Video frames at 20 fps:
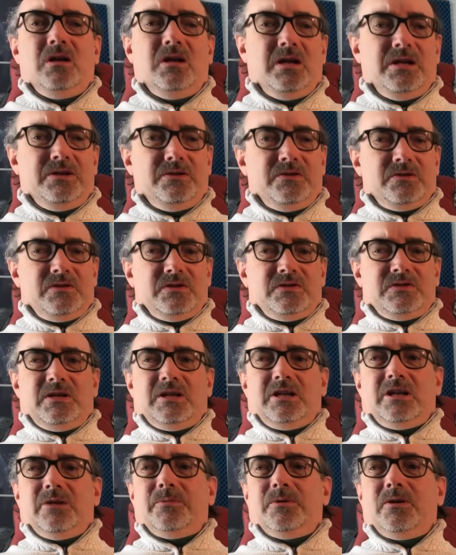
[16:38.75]
and you're just
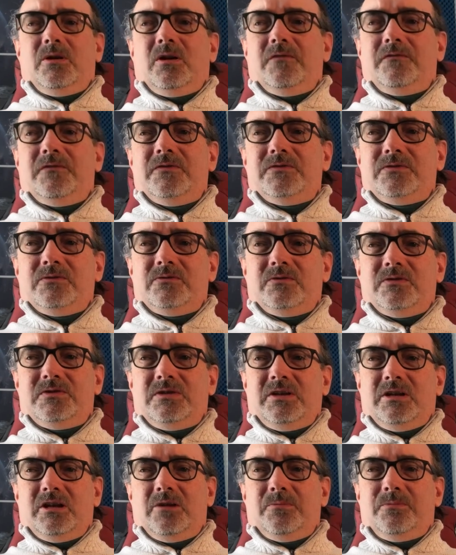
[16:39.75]
setting up an office or just
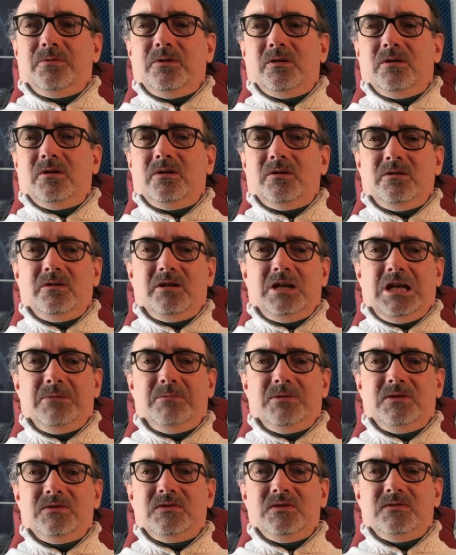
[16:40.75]
setting up your, your
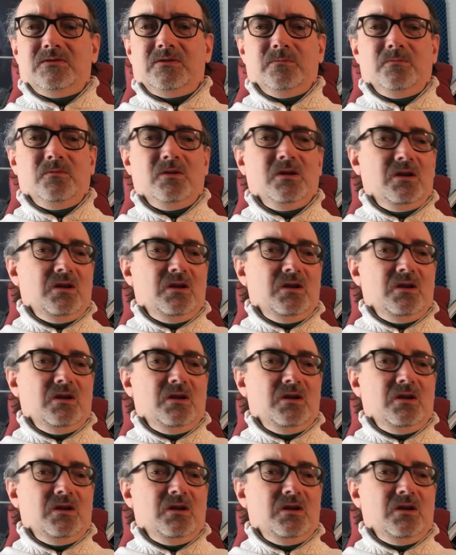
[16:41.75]
gaming system,